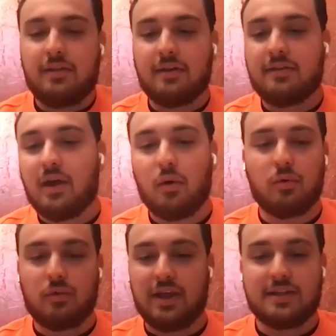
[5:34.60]
I think that
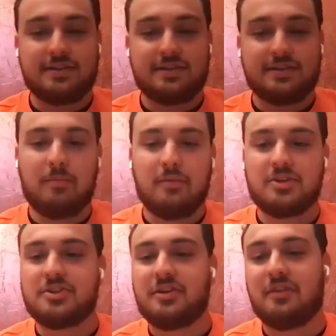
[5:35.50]
whole landscape is
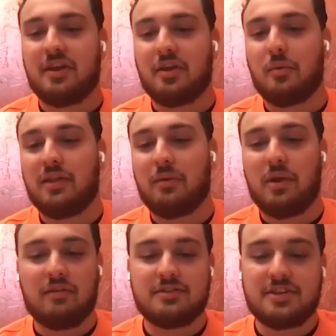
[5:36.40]
shifting in a way that we
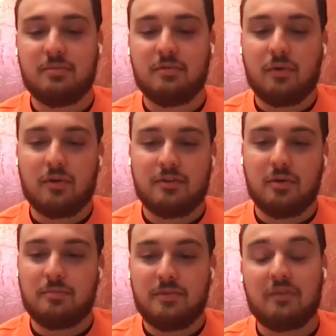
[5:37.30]
haven't seen before. So
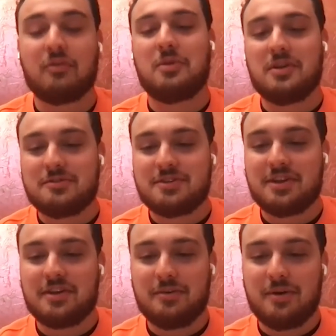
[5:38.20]
it'll definitely be
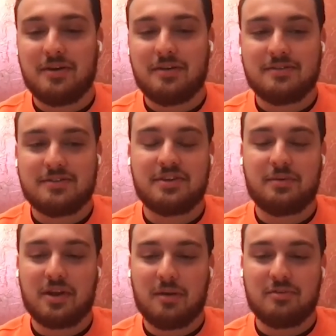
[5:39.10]
interesting to see
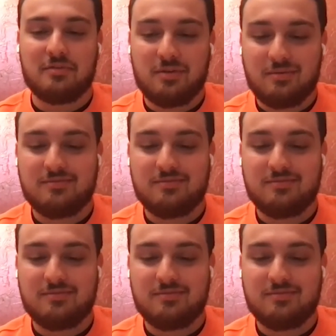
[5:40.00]
what comes of it.